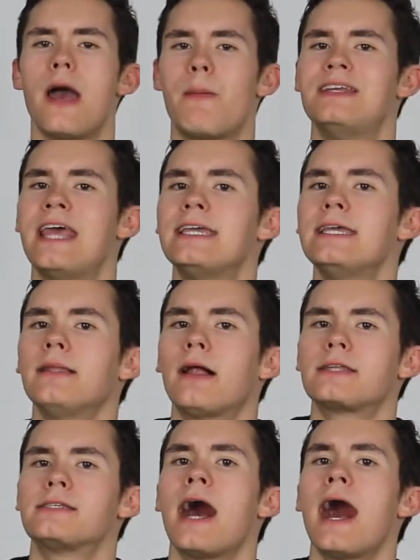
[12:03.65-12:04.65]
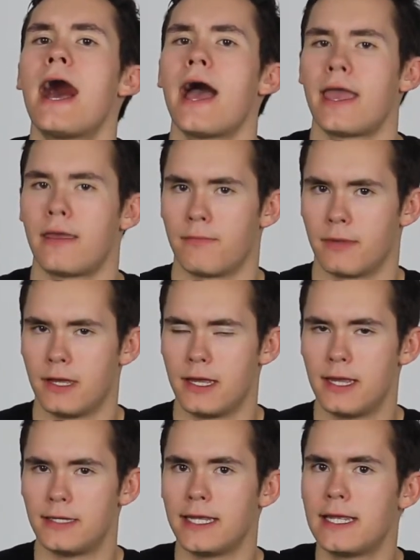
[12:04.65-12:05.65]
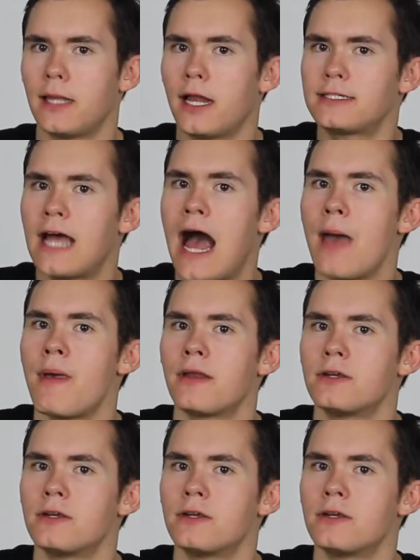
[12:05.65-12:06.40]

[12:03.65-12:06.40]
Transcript: But taking a lot of time, taking a lot of time out of